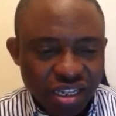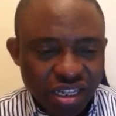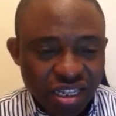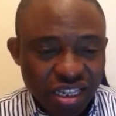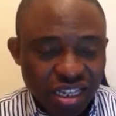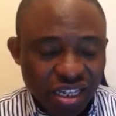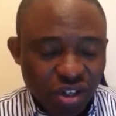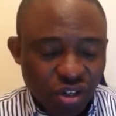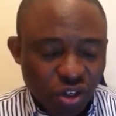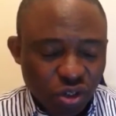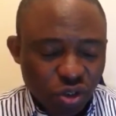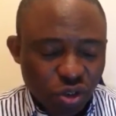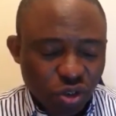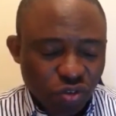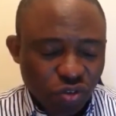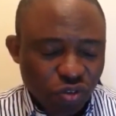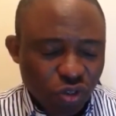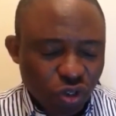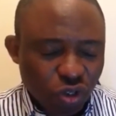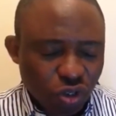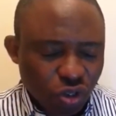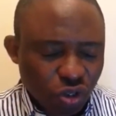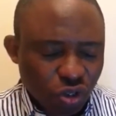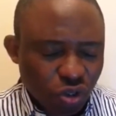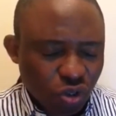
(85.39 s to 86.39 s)
they are not of
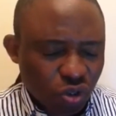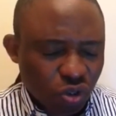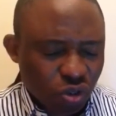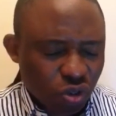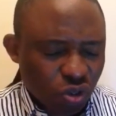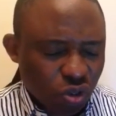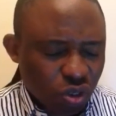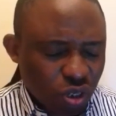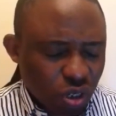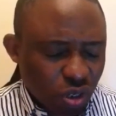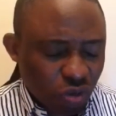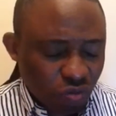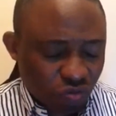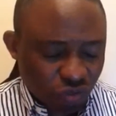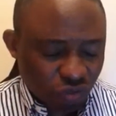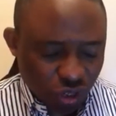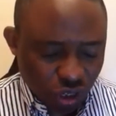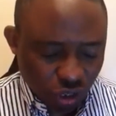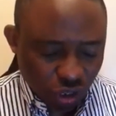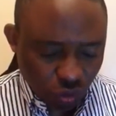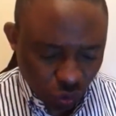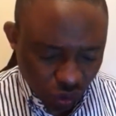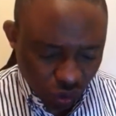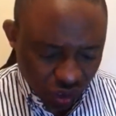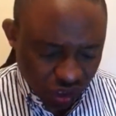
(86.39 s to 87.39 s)
you, for
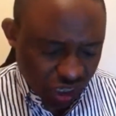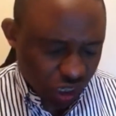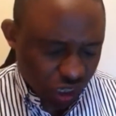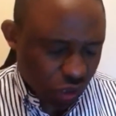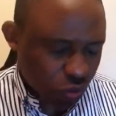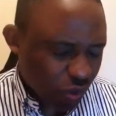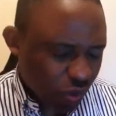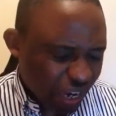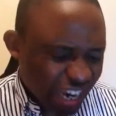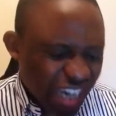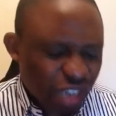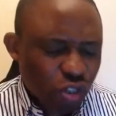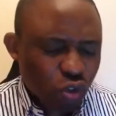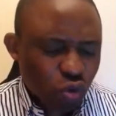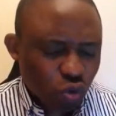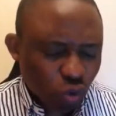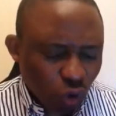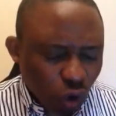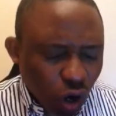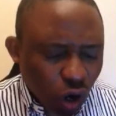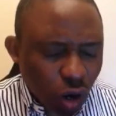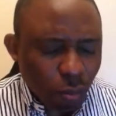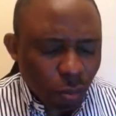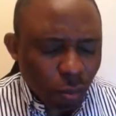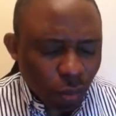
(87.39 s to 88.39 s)
your word says where two
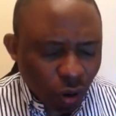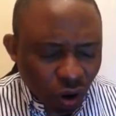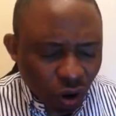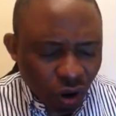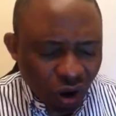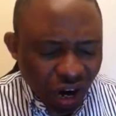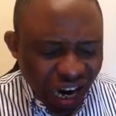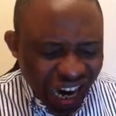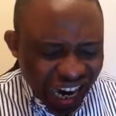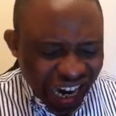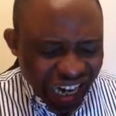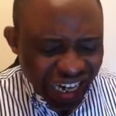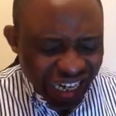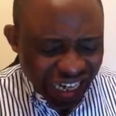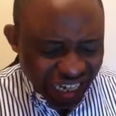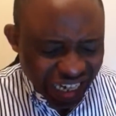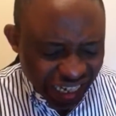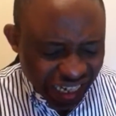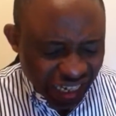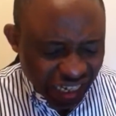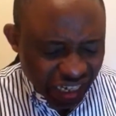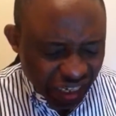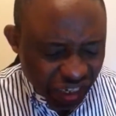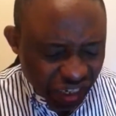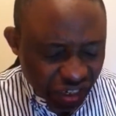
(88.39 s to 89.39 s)
or more are
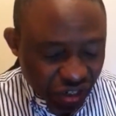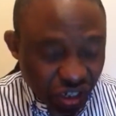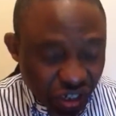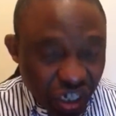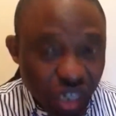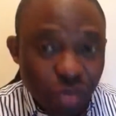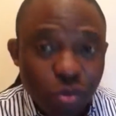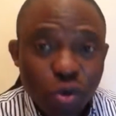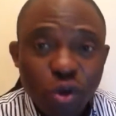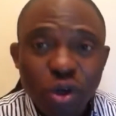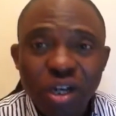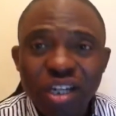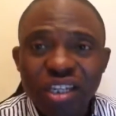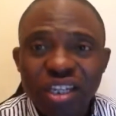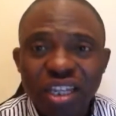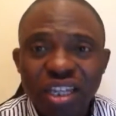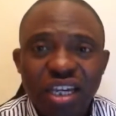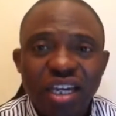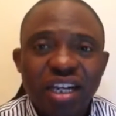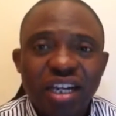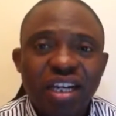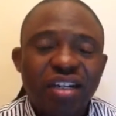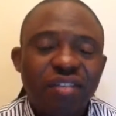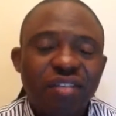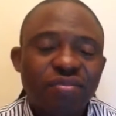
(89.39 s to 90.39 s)
gathered in your name, you are
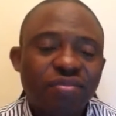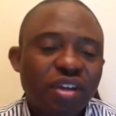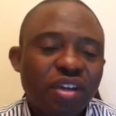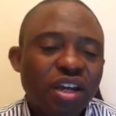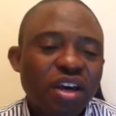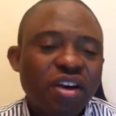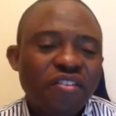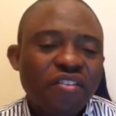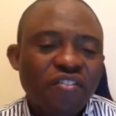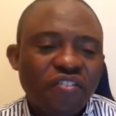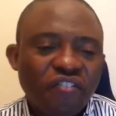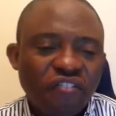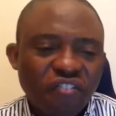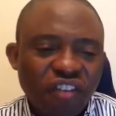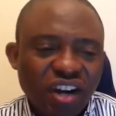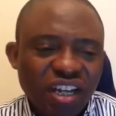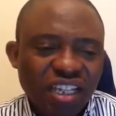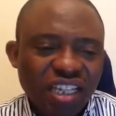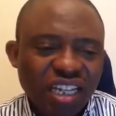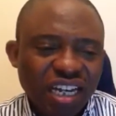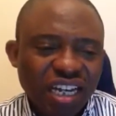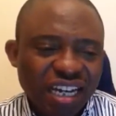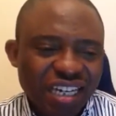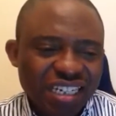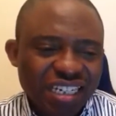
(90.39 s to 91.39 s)
there.
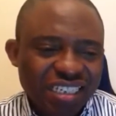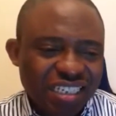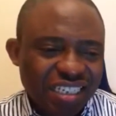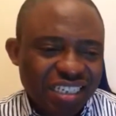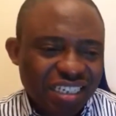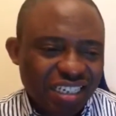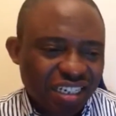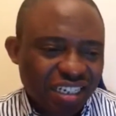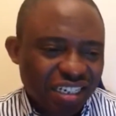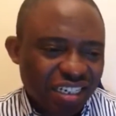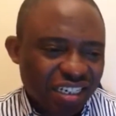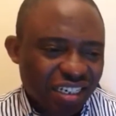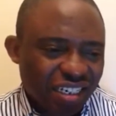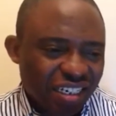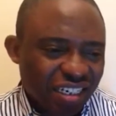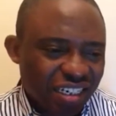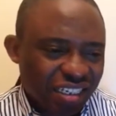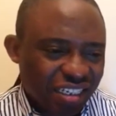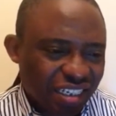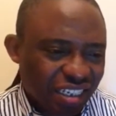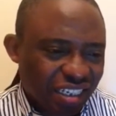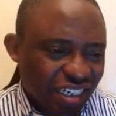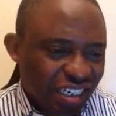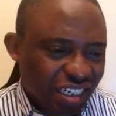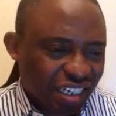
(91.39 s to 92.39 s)
Father, I decree and I
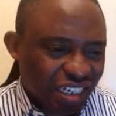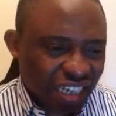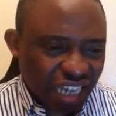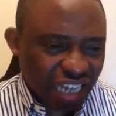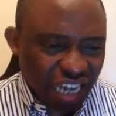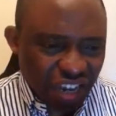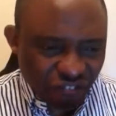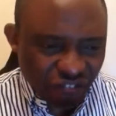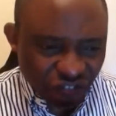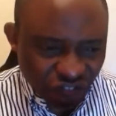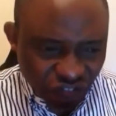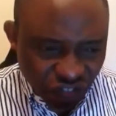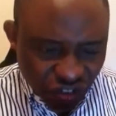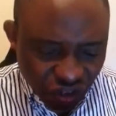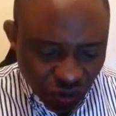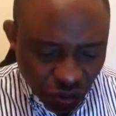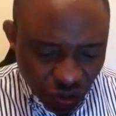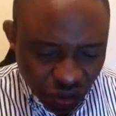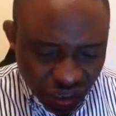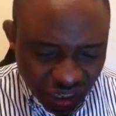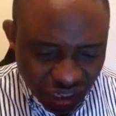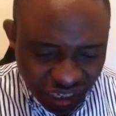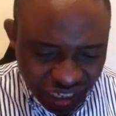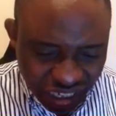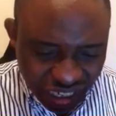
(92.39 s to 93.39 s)
declare that every
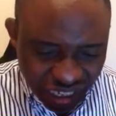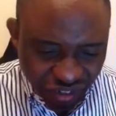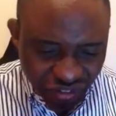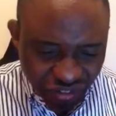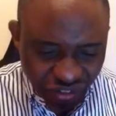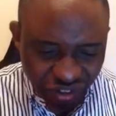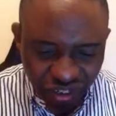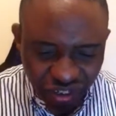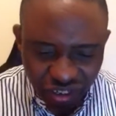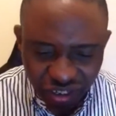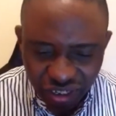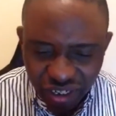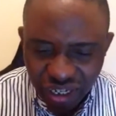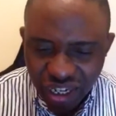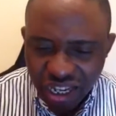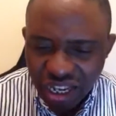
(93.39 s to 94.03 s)
other gathering,